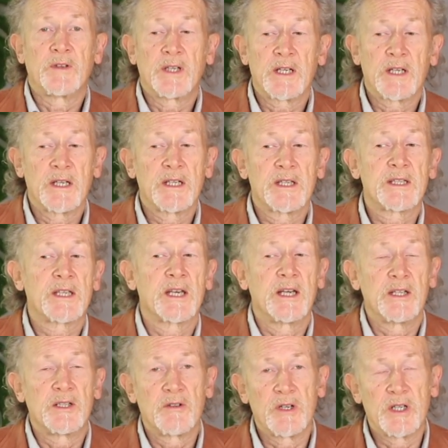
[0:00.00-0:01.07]
occurs
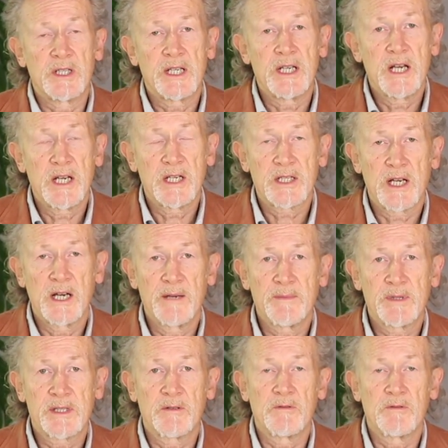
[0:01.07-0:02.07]
during teenage times,